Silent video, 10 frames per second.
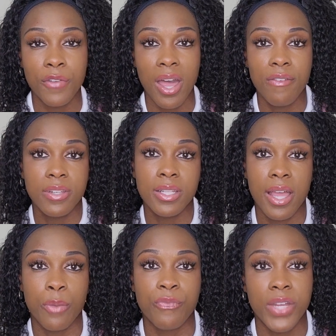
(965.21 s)
If you have any
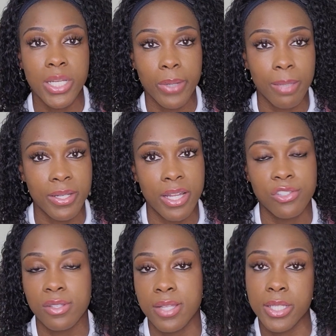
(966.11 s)
like video
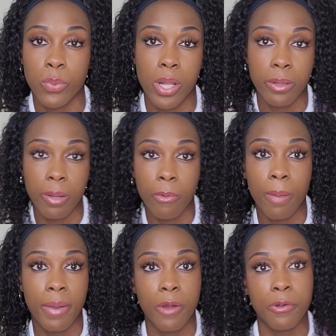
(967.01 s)
recommendations, things you want to learn
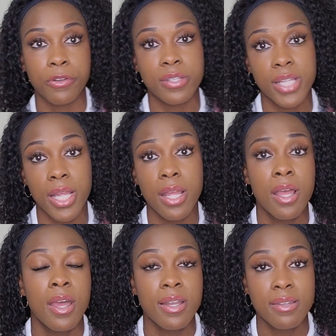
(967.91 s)
more about or see,
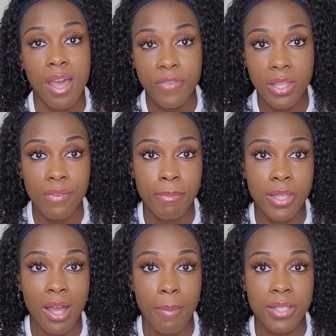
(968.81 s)
definitely leave them in
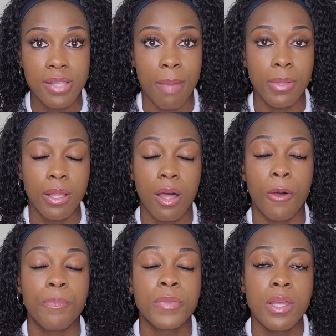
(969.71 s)
the comments down below.